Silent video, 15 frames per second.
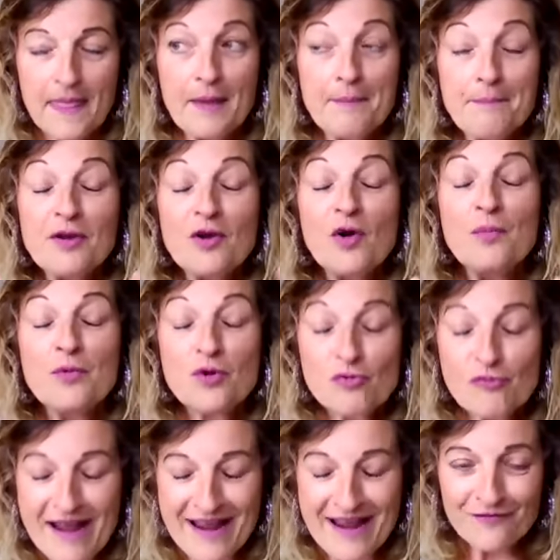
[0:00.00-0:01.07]
and become
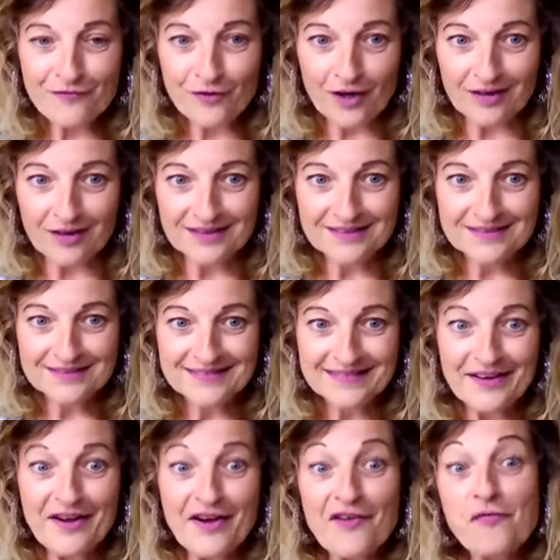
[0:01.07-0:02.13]
grateful
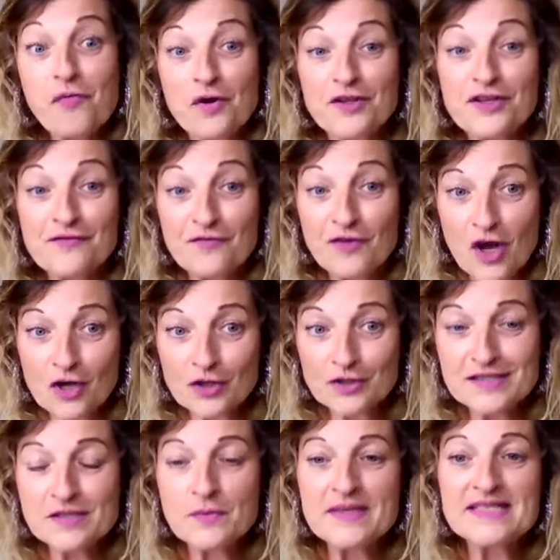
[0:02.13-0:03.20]
of what you've got.
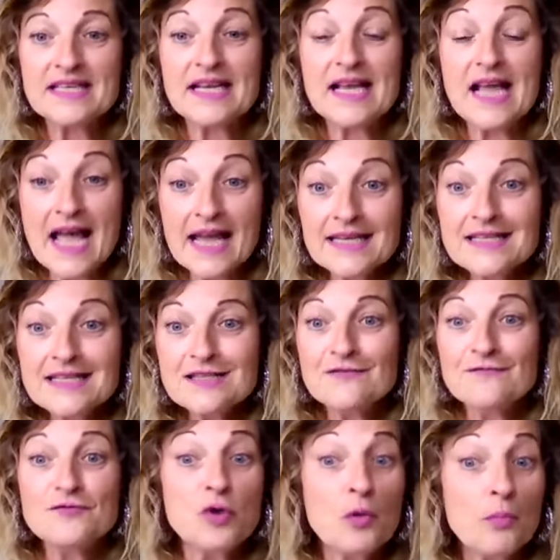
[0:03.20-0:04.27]
So it's a kind
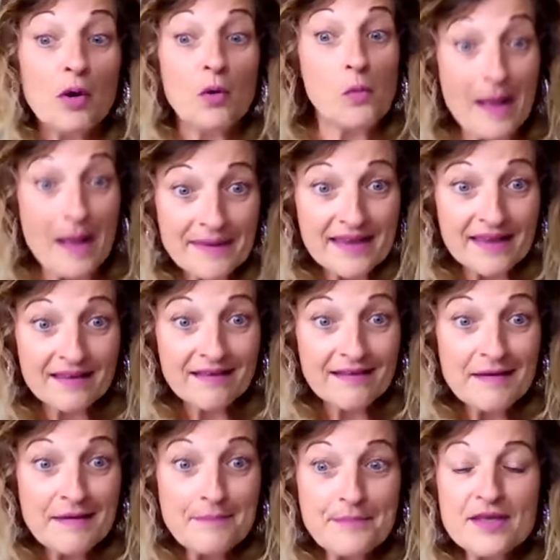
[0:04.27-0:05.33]
of double whammy
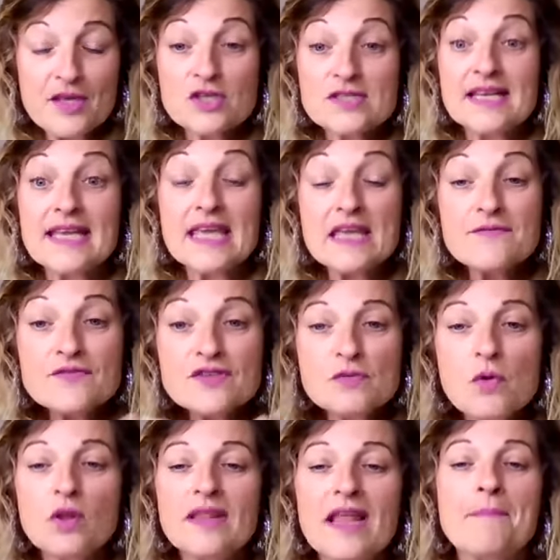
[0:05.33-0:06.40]
mm-hmm. because mm-hmm. it gives
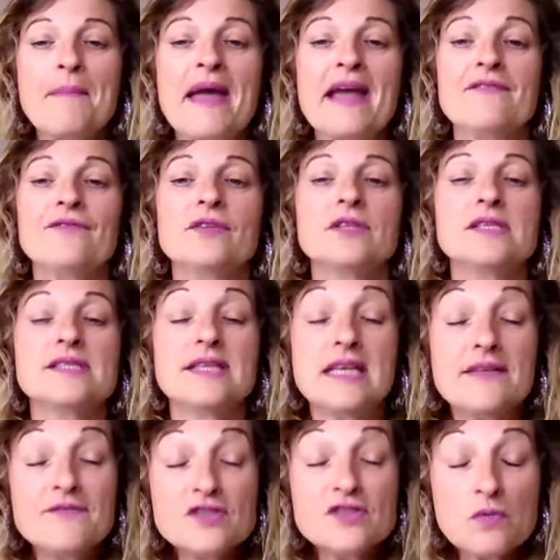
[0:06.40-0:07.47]
you all that mindfulness, it
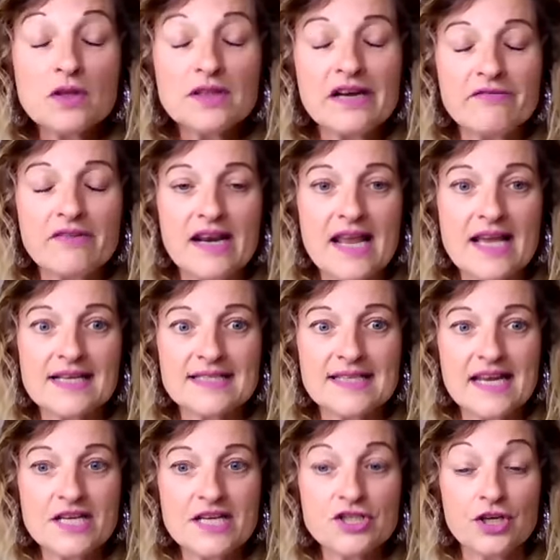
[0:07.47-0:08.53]
gives you all that
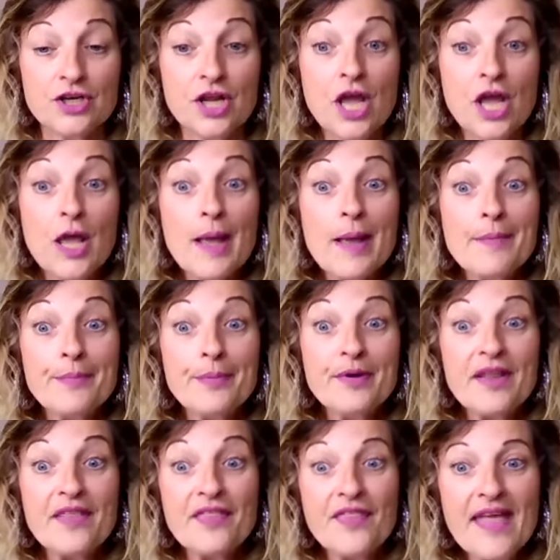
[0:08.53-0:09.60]
relaxation, but
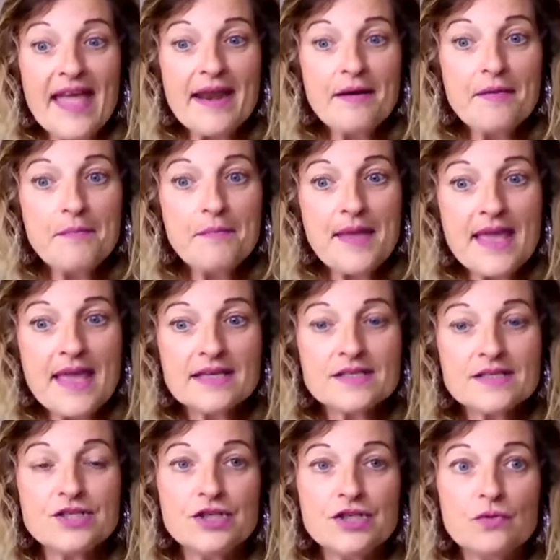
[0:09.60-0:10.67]
it then
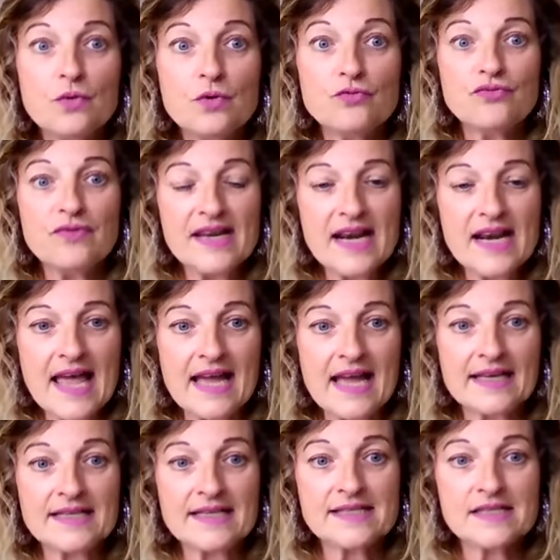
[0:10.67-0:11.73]
makes you
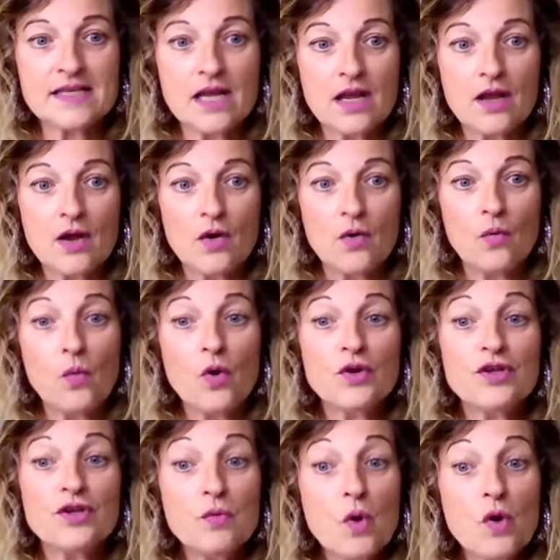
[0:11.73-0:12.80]
realize what you